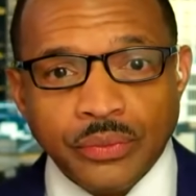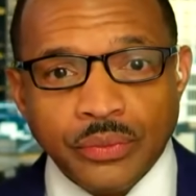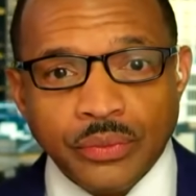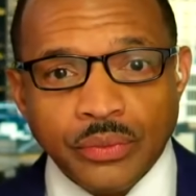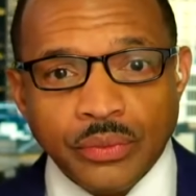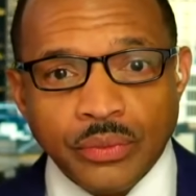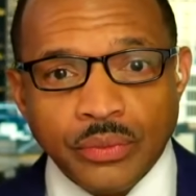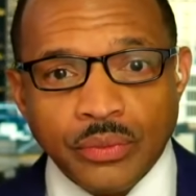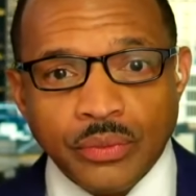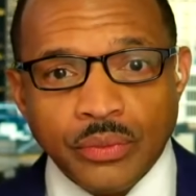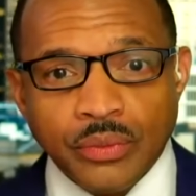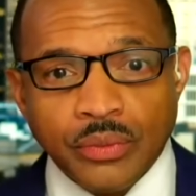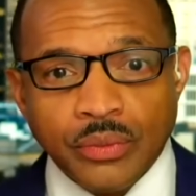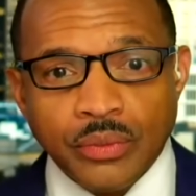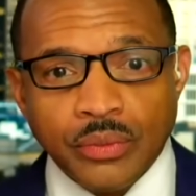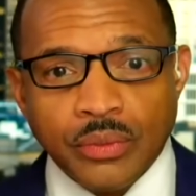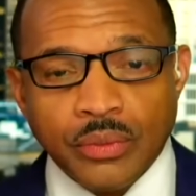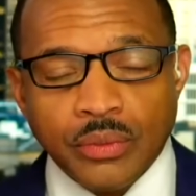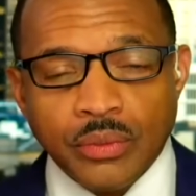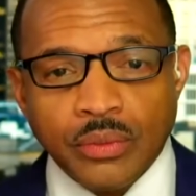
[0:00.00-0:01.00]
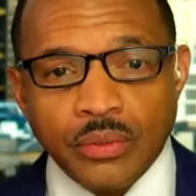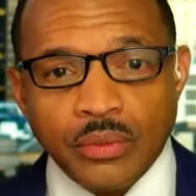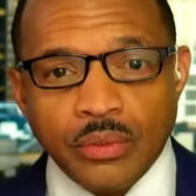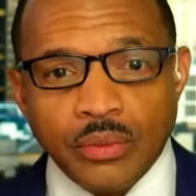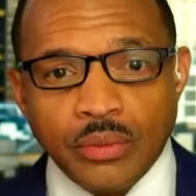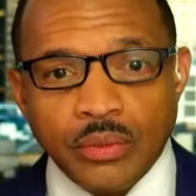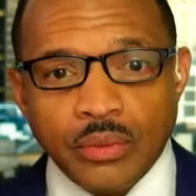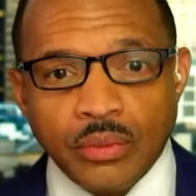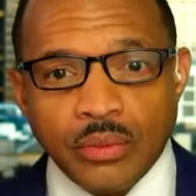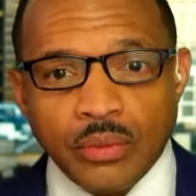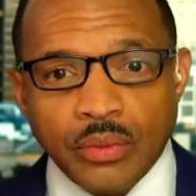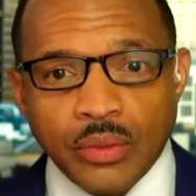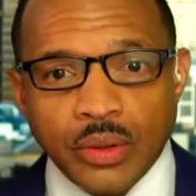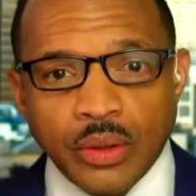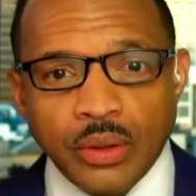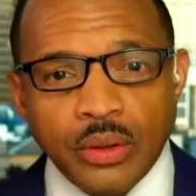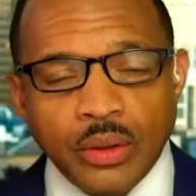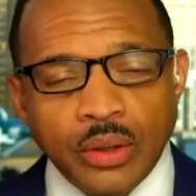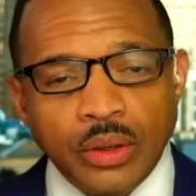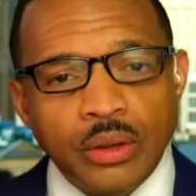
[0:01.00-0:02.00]

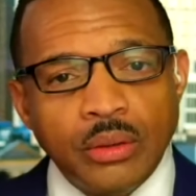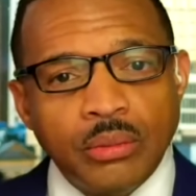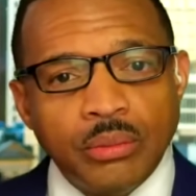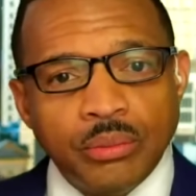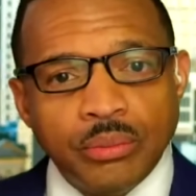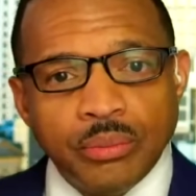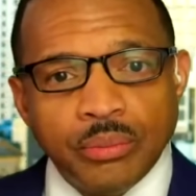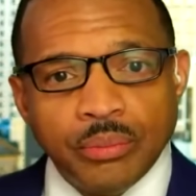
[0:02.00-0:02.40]
Nobody speaks.